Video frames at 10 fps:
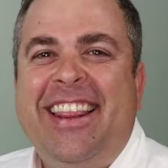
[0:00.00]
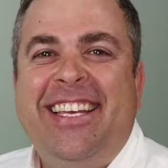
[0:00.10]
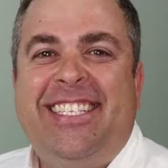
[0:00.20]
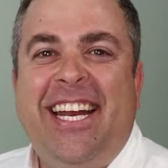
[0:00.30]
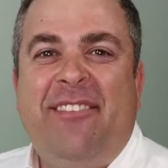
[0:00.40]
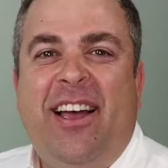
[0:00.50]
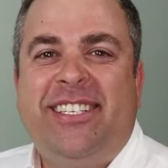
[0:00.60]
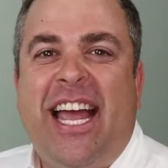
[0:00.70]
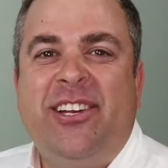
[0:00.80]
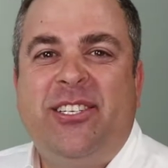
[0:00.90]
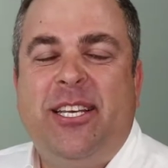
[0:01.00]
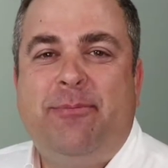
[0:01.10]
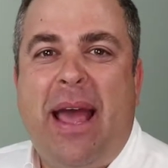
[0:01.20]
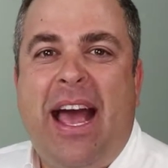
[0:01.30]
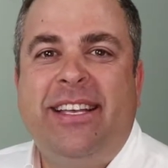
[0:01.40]
The city of Los Angeles has
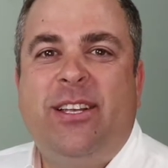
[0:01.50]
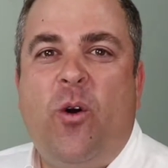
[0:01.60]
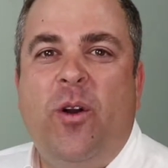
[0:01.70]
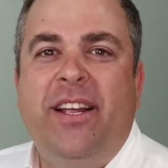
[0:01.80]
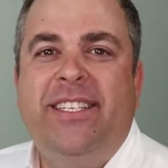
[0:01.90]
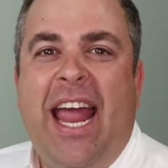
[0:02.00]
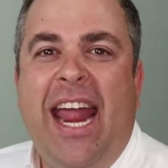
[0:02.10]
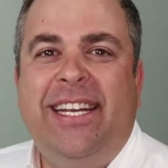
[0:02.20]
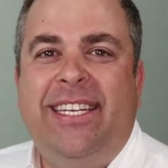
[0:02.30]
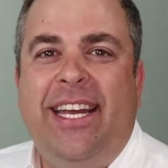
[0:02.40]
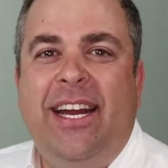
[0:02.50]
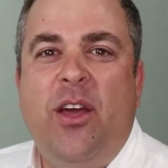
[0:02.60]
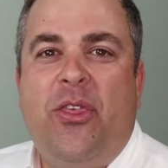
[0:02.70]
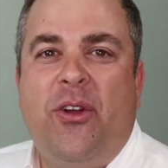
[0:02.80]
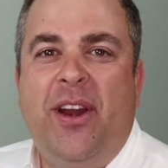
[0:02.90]
passed ordinance
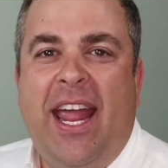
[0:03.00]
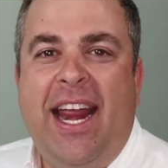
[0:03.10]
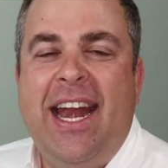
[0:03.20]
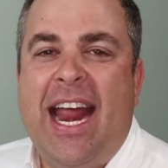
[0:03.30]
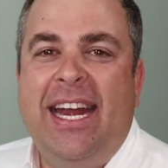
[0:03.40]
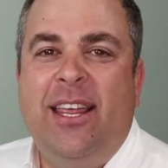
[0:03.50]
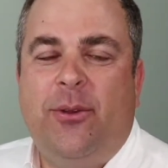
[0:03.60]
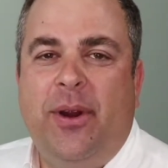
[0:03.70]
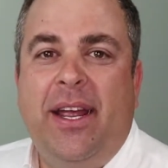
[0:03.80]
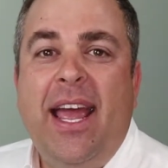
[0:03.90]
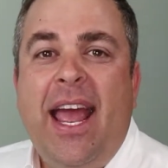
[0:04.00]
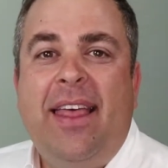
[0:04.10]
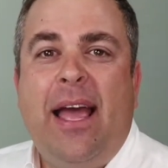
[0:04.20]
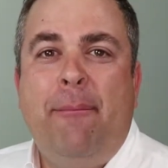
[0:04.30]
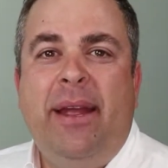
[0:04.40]
183893,
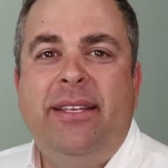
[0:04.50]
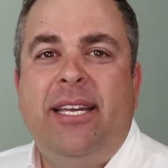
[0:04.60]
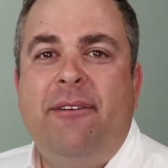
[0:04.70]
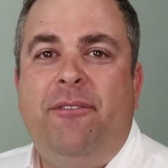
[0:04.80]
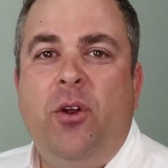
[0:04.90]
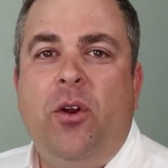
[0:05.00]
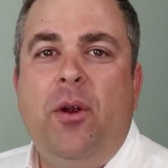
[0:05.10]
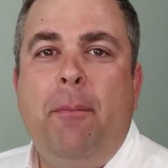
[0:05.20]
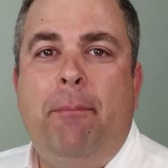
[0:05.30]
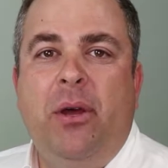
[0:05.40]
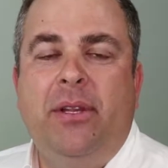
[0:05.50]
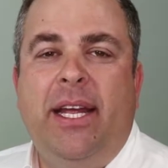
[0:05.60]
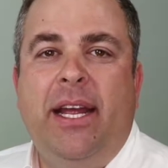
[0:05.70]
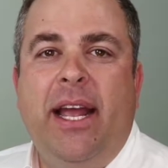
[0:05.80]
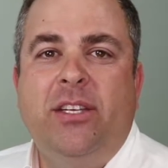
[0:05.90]
and that means that if your
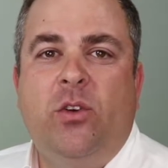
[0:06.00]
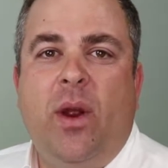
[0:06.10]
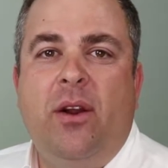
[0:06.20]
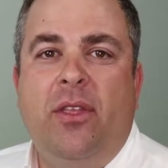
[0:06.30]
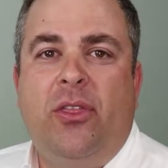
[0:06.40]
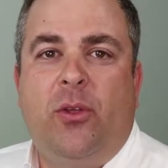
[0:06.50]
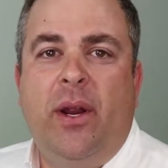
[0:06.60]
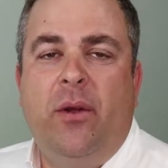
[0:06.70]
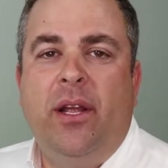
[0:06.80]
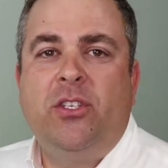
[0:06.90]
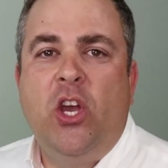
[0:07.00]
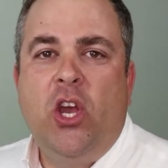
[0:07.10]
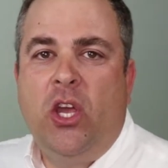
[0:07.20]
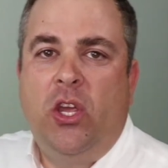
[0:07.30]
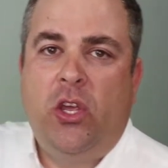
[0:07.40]
building is greater than three units,
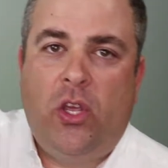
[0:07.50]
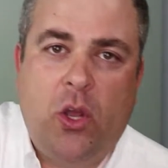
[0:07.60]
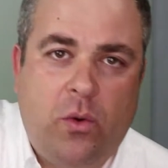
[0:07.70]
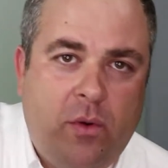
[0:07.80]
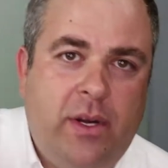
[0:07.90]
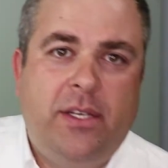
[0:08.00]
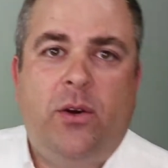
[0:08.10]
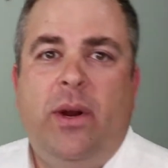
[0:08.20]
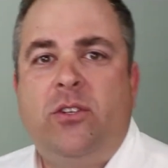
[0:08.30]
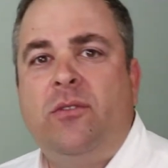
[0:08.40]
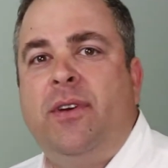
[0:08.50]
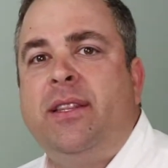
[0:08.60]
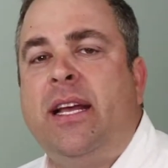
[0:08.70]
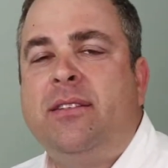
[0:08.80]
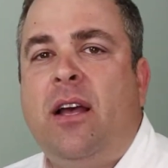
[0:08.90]
you need to retrofit
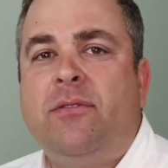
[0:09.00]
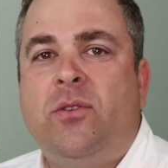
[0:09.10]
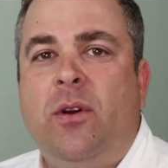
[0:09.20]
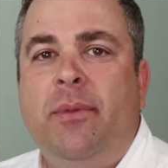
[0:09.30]
that soft story